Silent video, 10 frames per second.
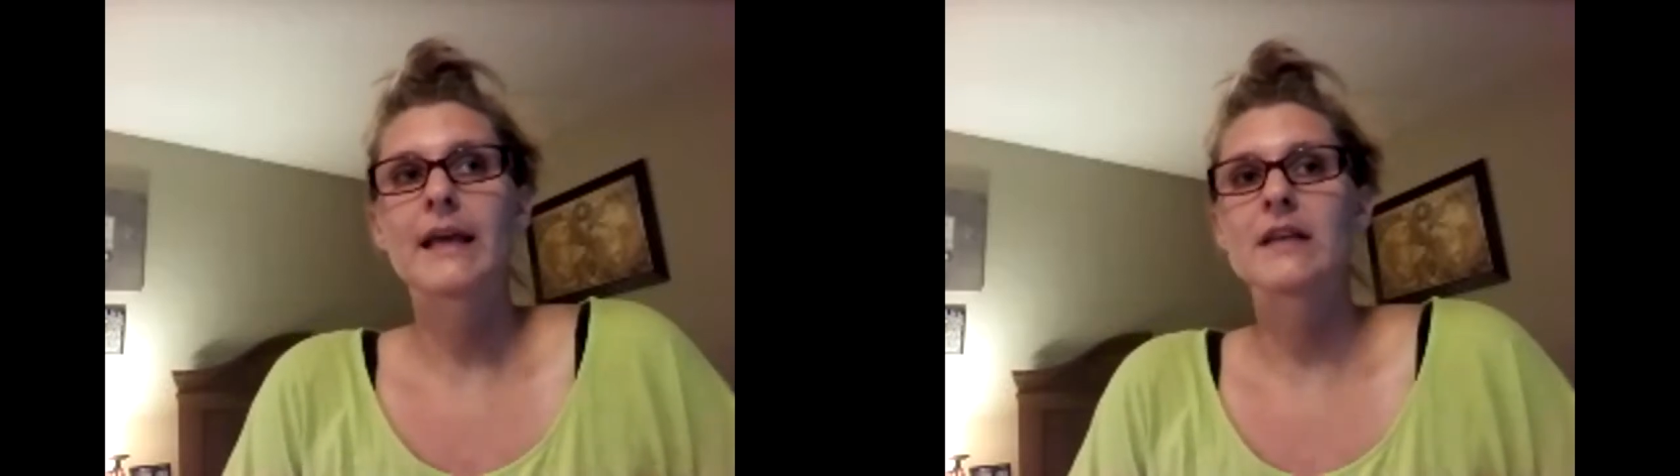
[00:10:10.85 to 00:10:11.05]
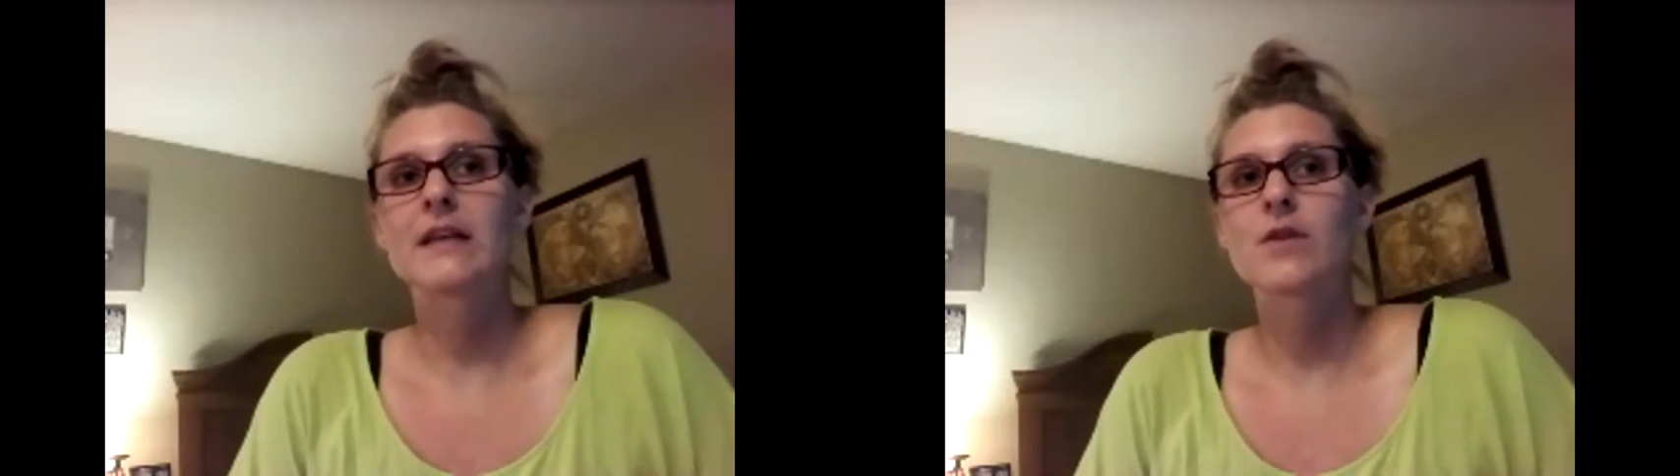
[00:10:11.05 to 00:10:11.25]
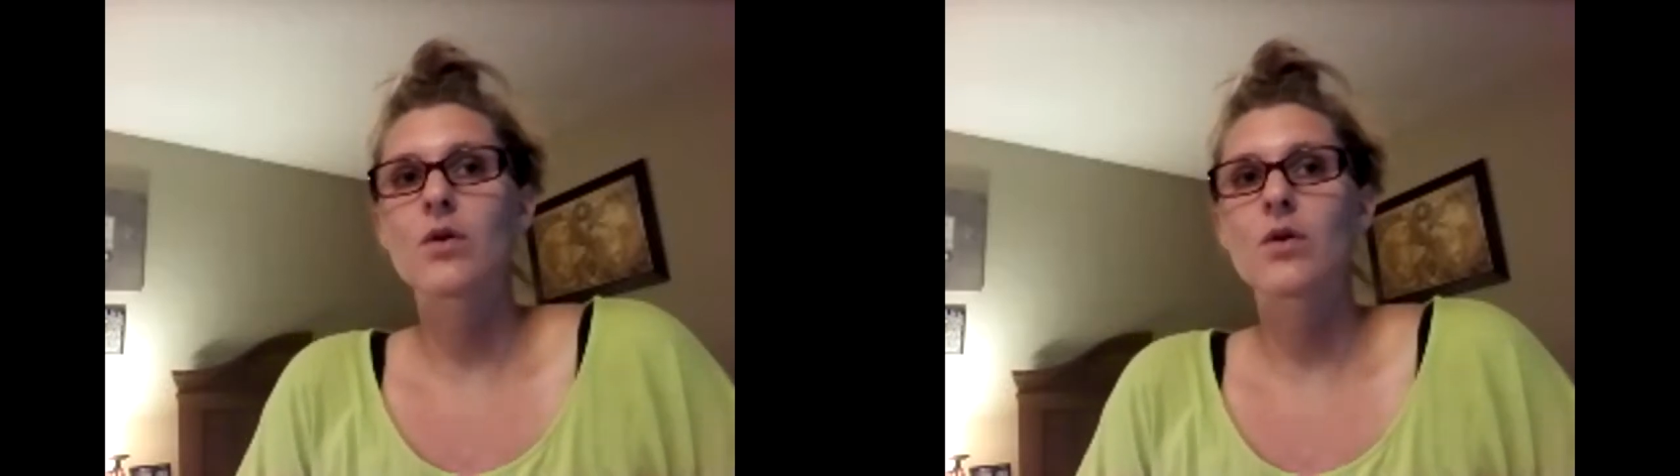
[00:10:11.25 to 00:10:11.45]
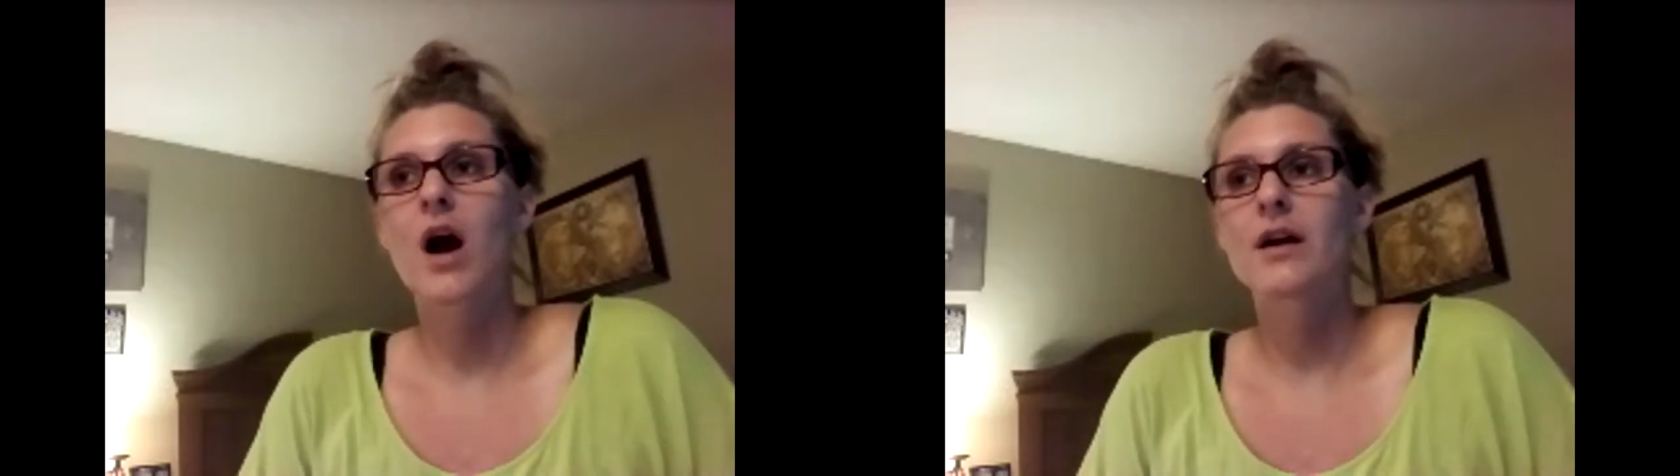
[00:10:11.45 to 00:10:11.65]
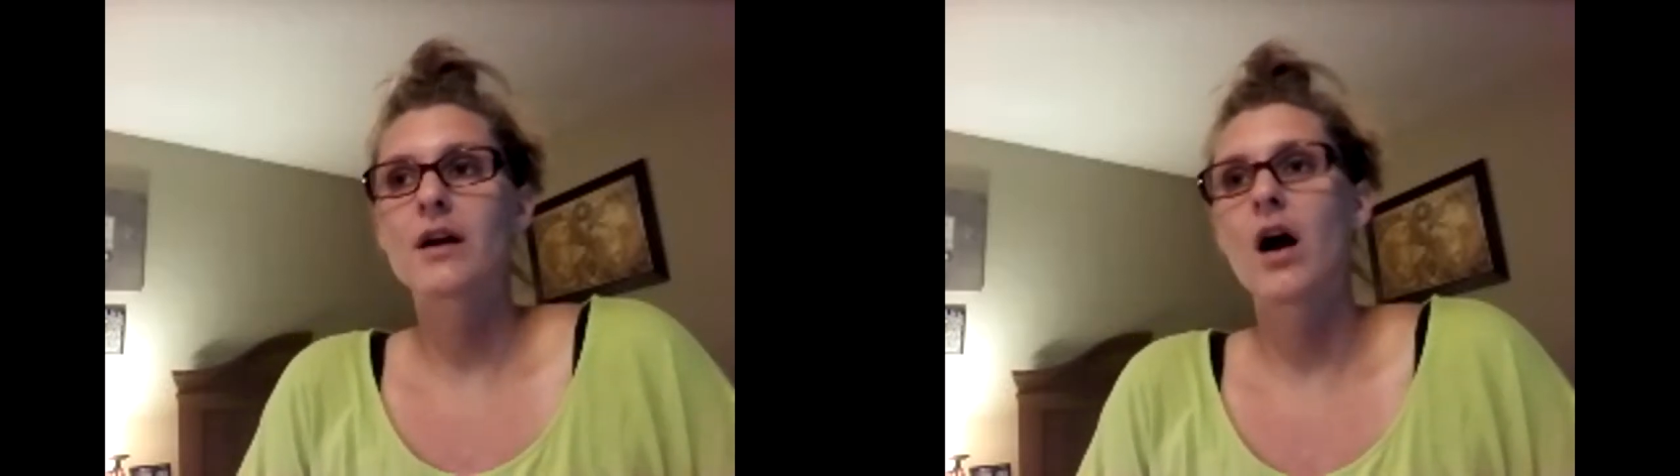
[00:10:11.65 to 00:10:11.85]
get so
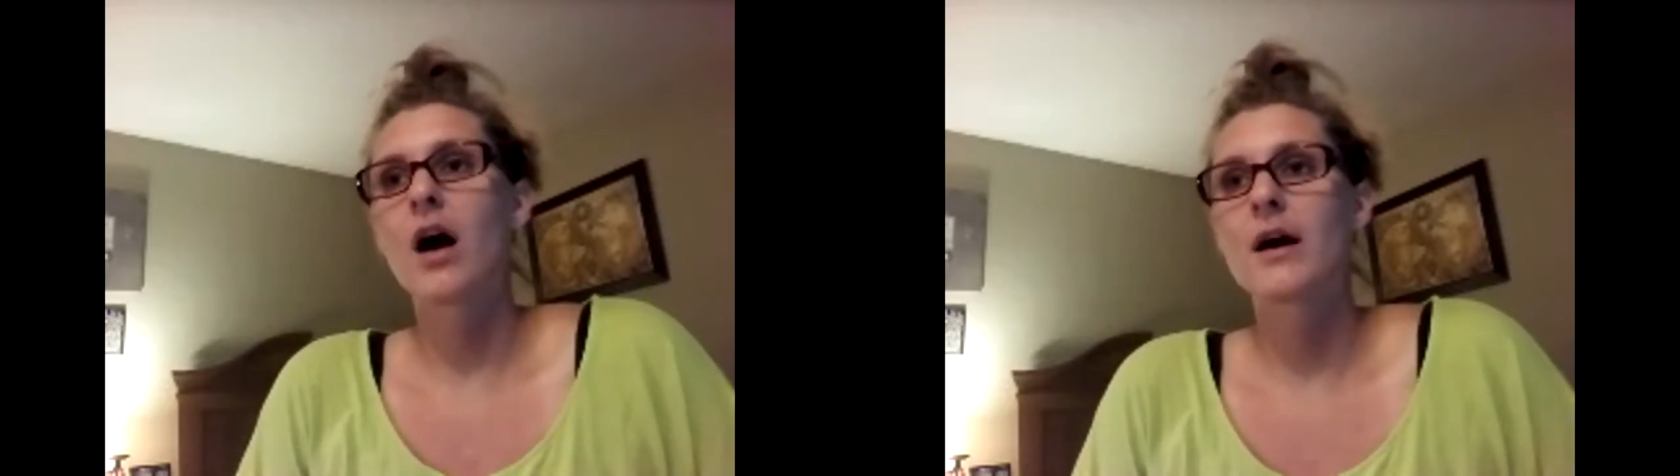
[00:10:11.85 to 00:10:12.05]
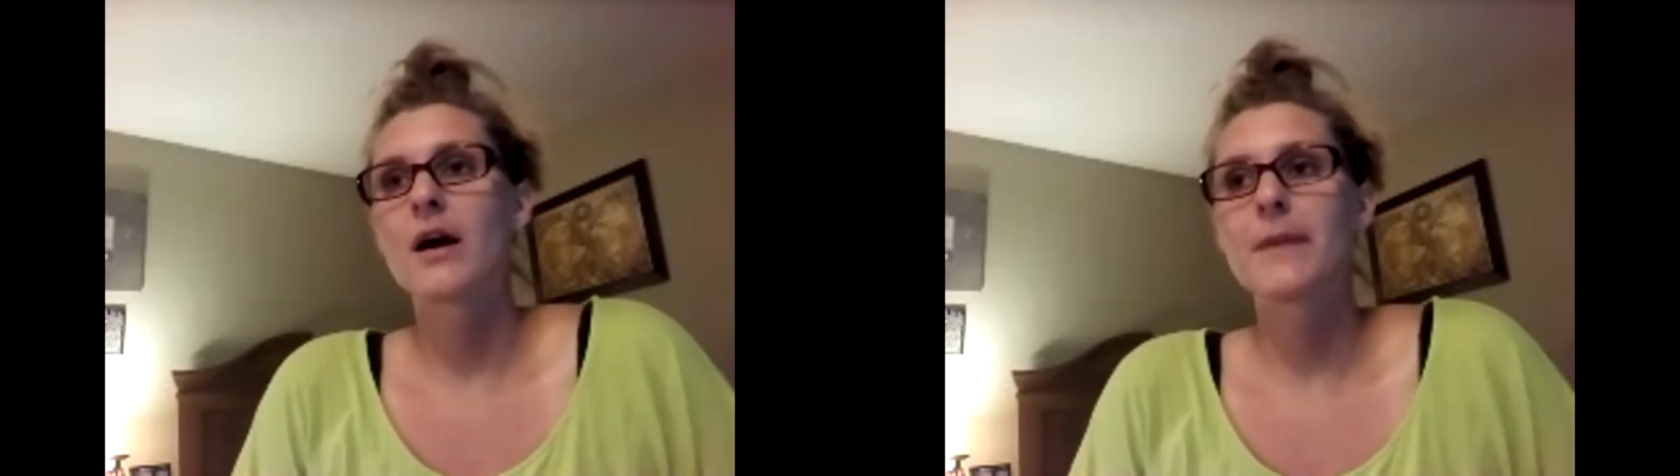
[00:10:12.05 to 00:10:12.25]
caught up